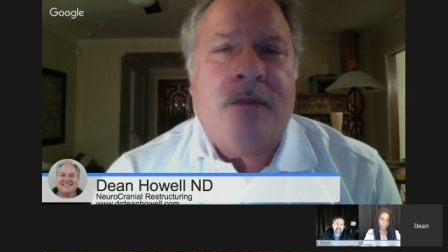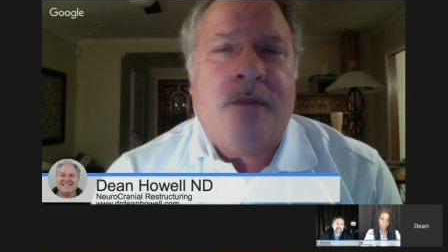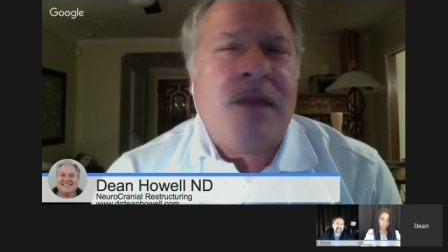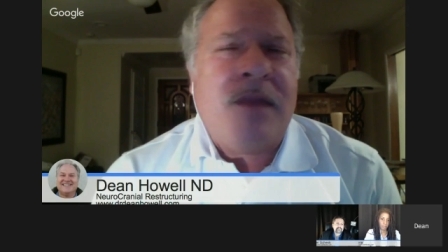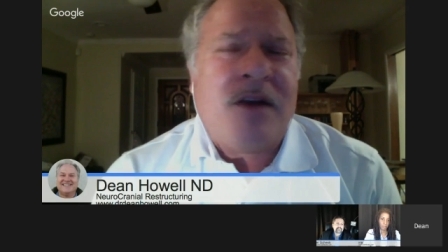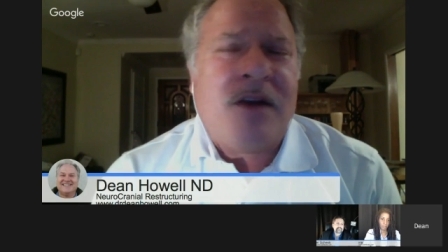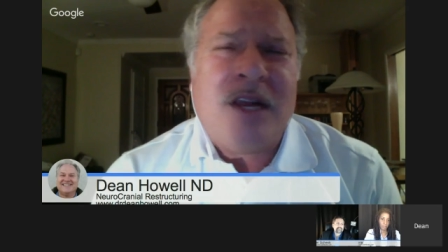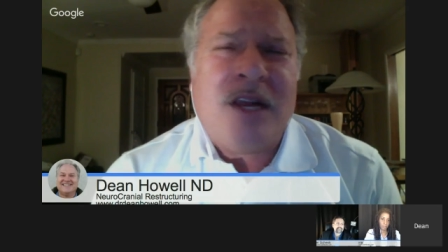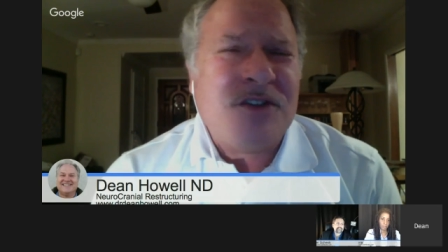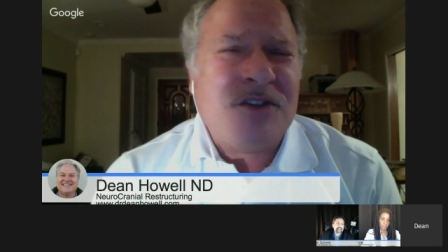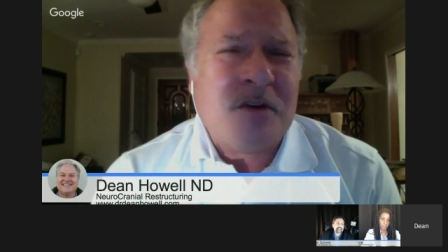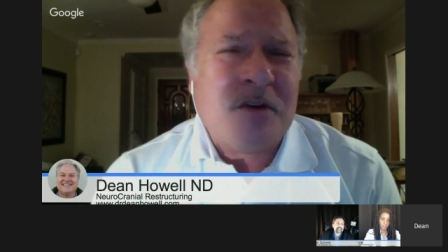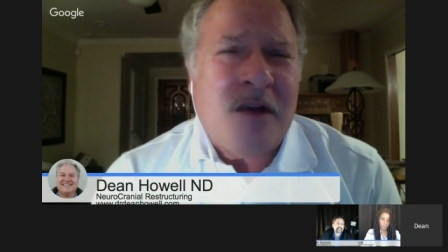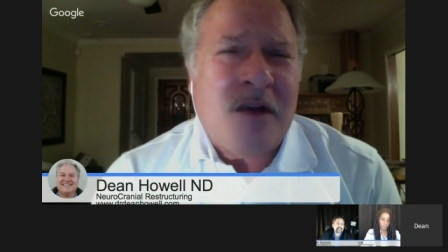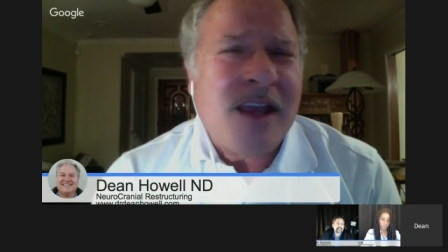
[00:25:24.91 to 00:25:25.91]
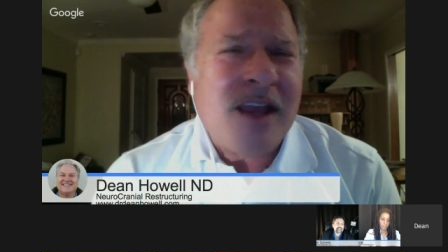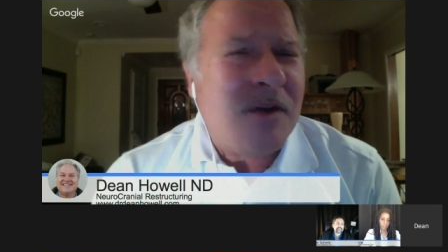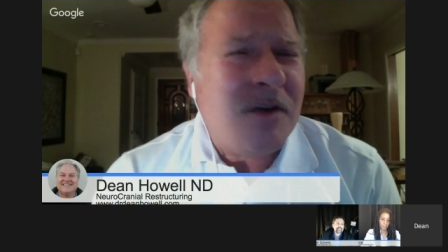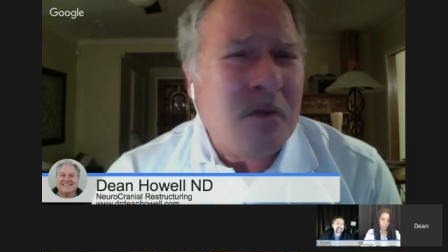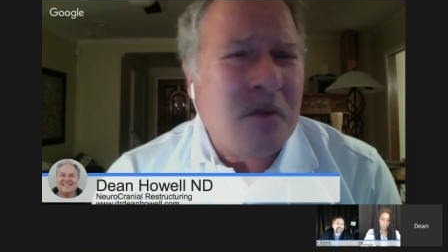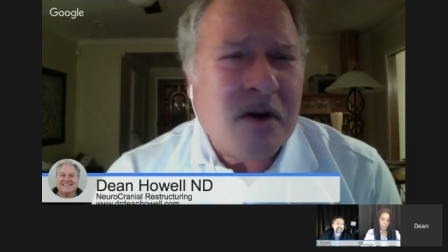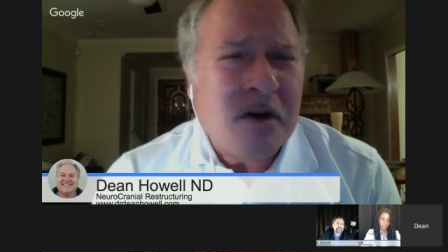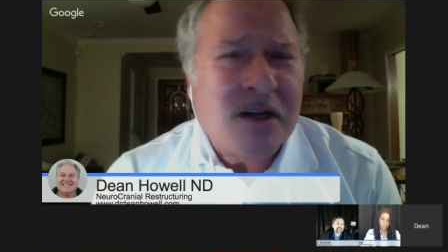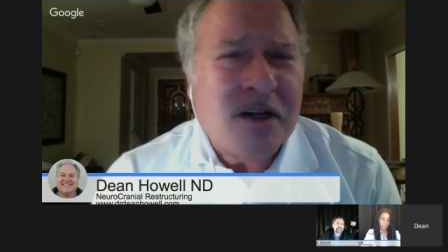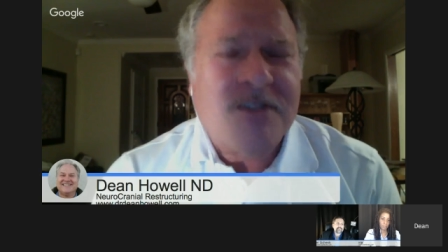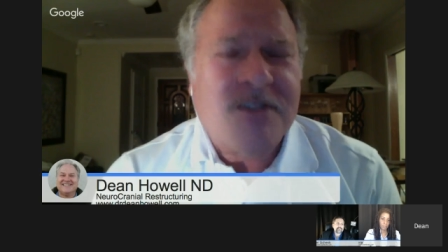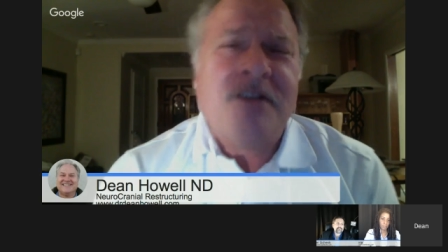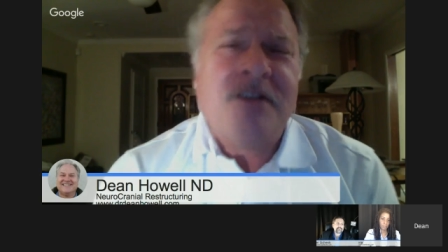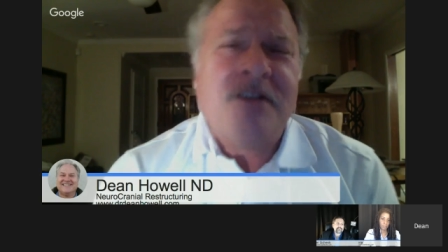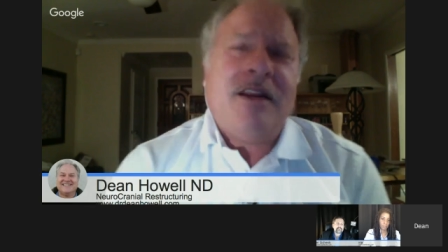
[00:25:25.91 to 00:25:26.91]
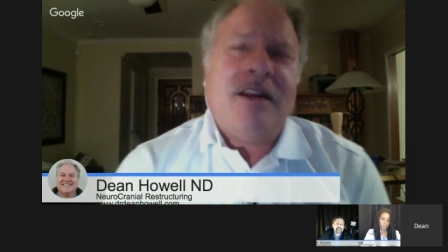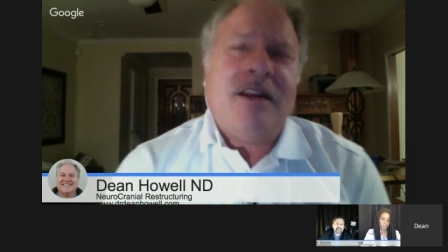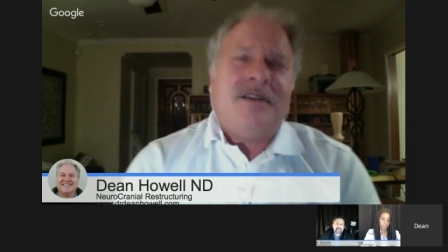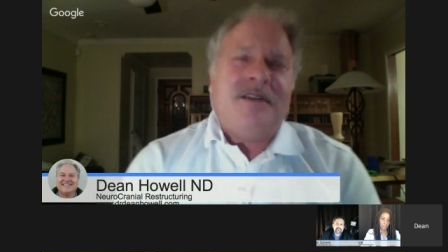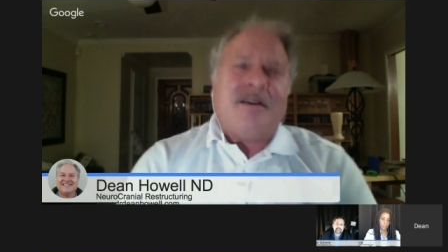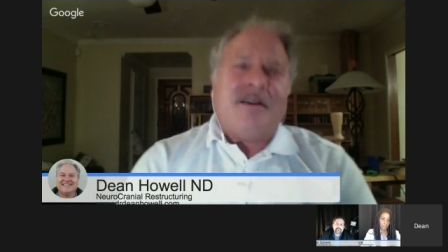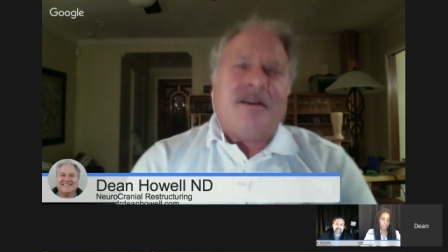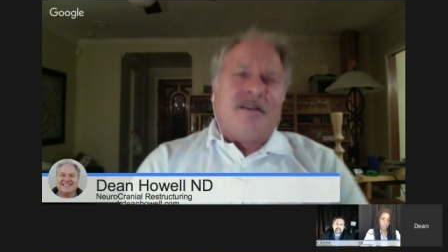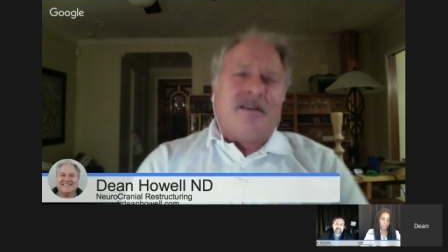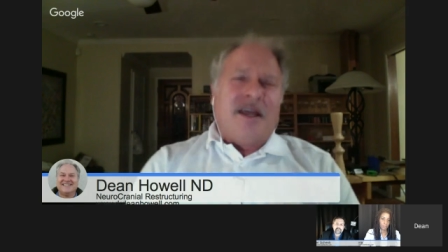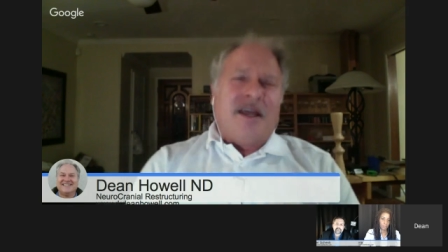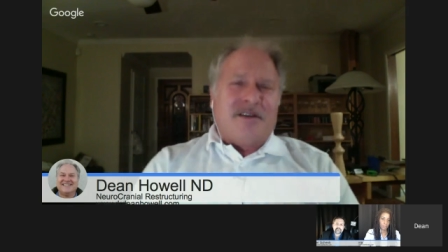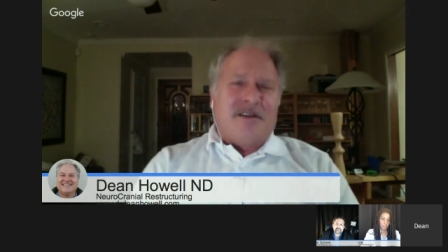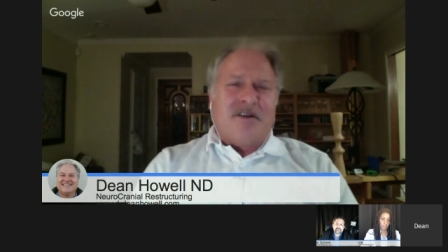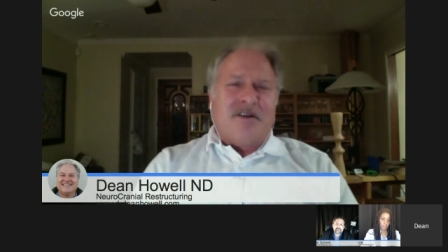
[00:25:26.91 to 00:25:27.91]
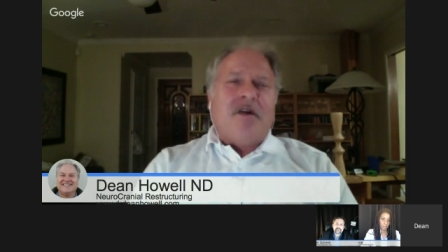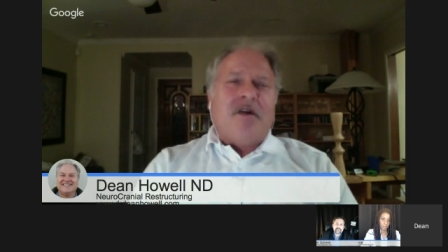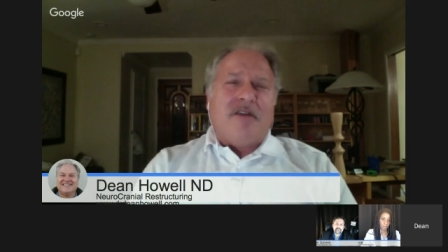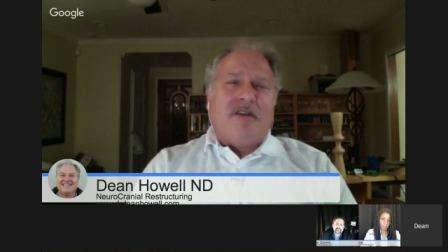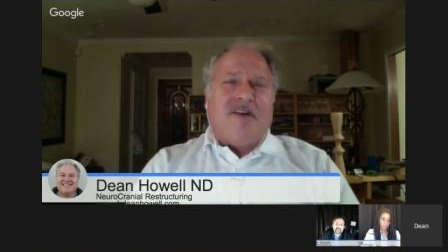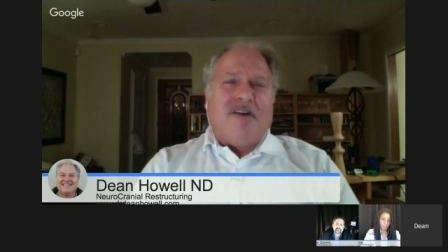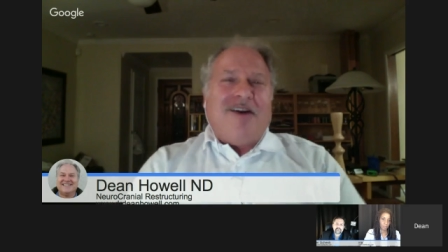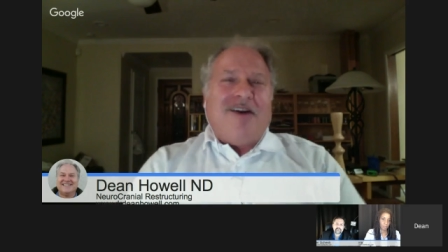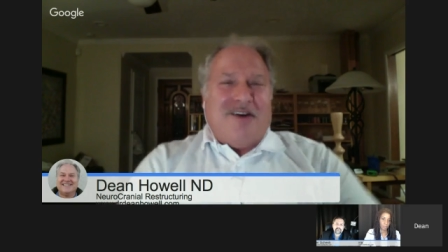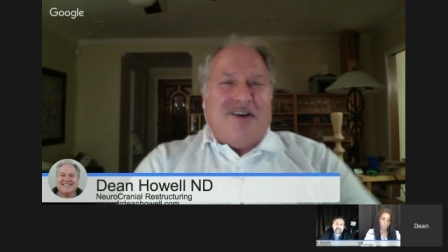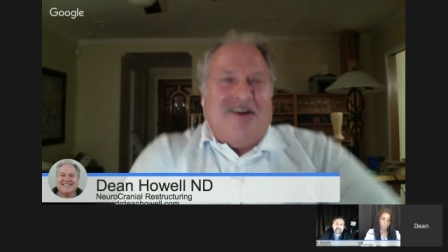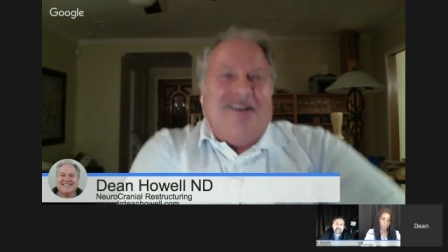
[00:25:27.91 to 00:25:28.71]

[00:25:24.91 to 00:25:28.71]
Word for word: I'm not quite sure why it worked, so they didn't let us go any further.